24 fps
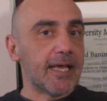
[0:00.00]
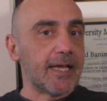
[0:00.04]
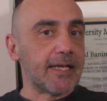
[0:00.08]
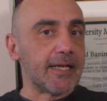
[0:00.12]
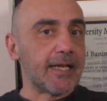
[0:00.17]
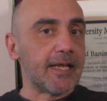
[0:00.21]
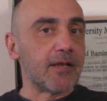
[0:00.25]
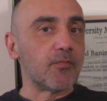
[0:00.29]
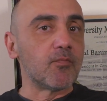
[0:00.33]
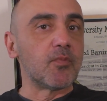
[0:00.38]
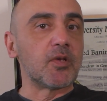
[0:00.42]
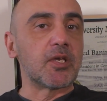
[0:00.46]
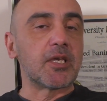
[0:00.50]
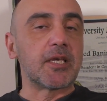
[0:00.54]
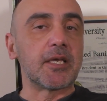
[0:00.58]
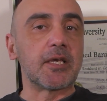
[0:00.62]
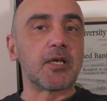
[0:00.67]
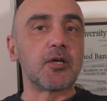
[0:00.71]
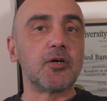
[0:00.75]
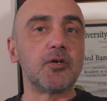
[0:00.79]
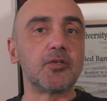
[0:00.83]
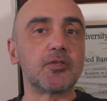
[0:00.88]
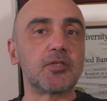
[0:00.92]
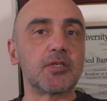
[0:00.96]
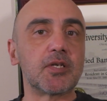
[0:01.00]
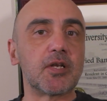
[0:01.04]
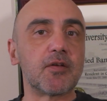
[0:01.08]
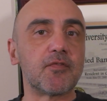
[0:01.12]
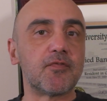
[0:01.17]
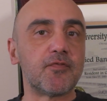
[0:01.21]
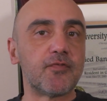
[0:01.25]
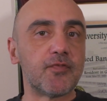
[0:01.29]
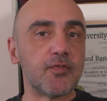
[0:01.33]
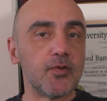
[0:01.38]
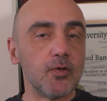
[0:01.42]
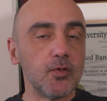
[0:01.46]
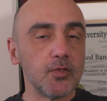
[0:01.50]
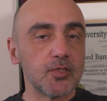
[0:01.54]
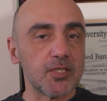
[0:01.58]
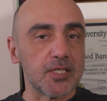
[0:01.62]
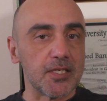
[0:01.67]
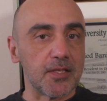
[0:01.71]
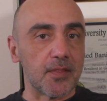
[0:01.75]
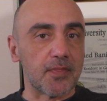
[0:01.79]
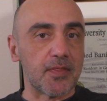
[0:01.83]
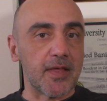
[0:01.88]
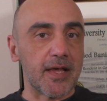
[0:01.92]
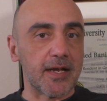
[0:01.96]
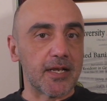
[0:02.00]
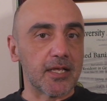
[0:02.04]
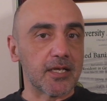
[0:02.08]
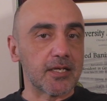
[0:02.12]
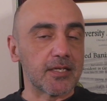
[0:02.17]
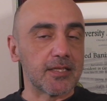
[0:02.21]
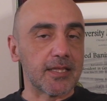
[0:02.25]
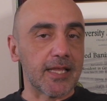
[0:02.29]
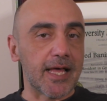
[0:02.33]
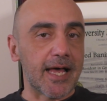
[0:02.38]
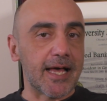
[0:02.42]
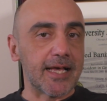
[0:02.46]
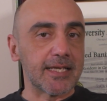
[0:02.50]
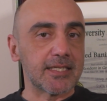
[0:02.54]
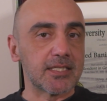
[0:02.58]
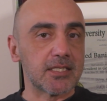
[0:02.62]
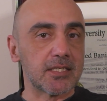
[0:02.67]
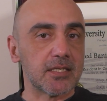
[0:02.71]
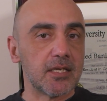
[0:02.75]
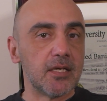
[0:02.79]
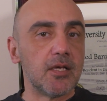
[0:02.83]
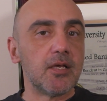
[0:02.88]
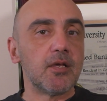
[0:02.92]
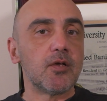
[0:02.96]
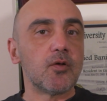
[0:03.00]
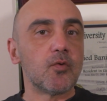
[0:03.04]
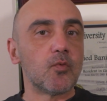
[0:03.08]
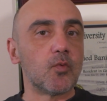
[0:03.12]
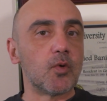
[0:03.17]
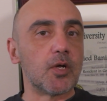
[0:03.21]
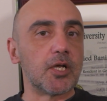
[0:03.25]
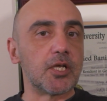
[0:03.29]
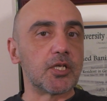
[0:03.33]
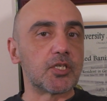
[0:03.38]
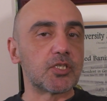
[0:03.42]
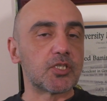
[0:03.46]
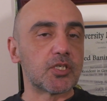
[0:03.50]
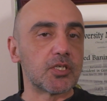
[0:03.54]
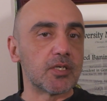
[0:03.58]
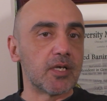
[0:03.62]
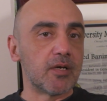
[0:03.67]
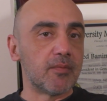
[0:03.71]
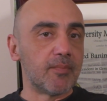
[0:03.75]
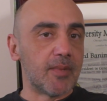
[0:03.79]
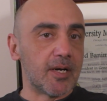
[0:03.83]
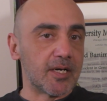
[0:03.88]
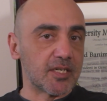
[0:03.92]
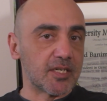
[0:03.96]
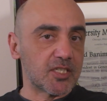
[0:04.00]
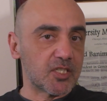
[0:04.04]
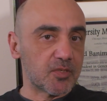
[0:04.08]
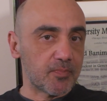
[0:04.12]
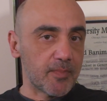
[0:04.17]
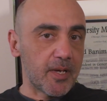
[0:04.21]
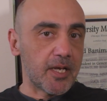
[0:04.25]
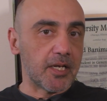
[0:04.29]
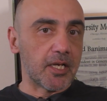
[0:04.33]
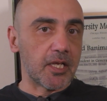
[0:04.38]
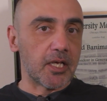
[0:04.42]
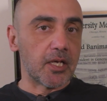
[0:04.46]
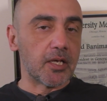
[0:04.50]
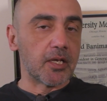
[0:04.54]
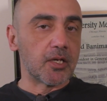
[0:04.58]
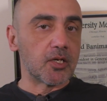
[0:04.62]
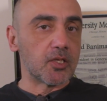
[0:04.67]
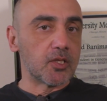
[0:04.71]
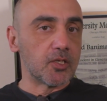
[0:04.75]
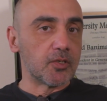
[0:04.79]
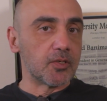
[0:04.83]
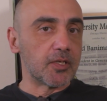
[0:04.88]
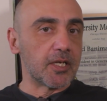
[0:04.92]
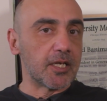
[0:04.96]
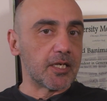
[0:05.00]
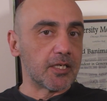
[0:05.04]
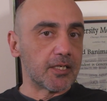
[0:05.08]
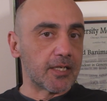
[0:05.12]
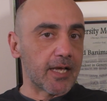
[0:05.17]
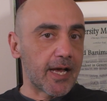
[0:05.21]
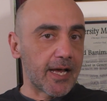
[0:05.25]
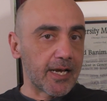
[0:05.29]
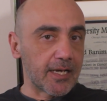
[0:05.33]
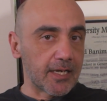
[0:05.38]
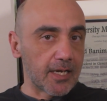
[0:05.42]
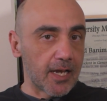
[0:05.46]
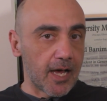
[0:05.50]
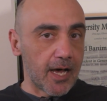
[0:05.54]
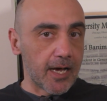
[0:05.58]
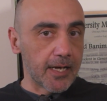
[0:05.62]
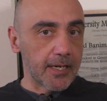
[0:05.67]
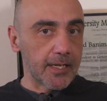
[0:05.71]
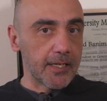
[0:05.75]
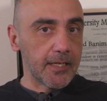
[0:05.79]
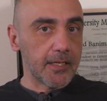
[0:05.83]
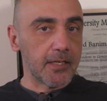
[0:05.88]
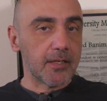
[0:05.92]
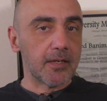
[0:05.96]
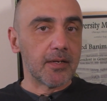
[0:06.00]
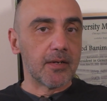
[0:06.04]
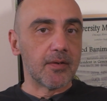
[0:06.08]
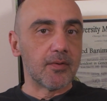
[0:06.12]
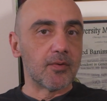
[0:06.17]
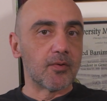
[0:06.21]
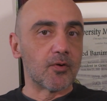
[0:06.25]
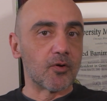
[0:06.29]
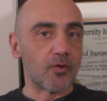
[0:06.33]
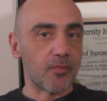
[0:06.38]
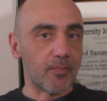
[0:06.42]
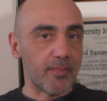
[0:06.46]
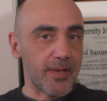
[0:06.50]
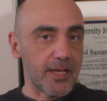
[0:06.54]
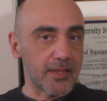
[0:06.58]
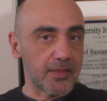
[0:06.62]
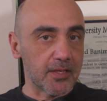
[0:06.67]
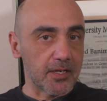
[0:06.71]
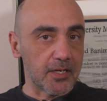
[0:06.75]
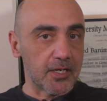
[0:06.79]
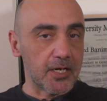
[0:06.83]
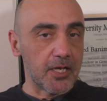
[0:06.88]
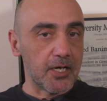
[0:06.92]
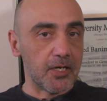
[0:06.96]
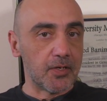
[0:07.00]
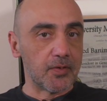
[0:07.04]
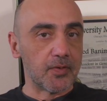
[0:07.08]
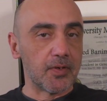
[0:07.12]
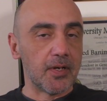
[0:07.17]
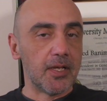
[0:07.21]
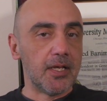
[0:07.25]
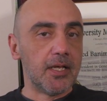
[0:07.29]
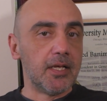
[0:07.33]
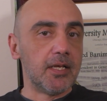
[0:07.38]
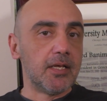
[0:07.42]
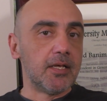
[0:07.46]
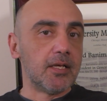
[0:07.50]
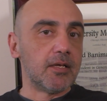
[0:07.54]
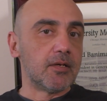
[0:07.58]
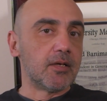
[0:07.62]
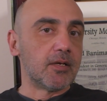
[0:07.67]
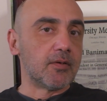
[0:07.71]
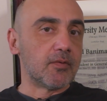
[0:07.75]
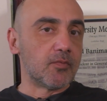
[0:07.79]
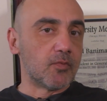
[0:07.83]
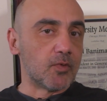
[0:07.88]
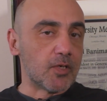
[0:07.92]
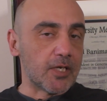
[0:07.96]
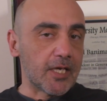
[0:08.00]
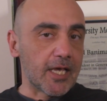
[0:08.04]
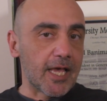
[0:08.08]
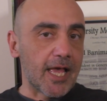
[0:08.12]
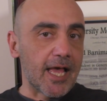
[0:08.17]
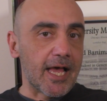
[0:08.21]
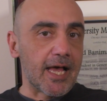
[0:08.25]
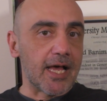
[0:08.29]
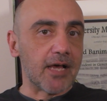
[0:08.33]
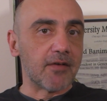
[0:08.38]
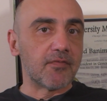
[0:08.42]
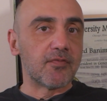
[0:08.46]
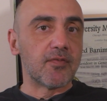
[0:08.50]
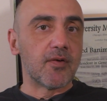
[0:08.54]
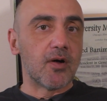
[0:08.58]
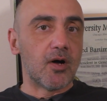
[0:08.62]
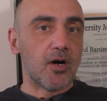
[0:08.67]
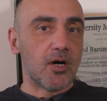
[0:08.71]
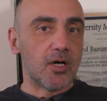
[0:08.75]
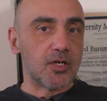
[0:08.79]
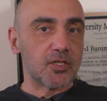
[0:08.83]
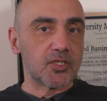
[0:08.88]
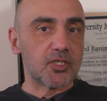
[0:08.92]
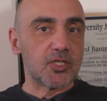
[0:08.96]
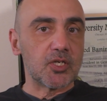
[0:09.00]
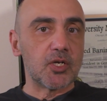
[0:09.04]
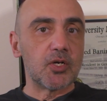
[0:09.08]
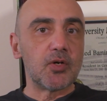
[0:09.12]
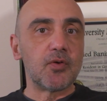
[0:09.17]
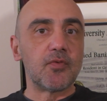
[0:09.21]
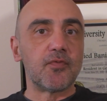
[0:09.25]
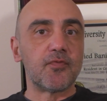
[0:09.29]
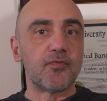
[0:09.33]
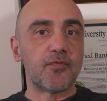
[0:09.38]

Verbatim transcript: And then we can go to the full synthetic class, which, amongst many, including dilaudid, or methadone, we have also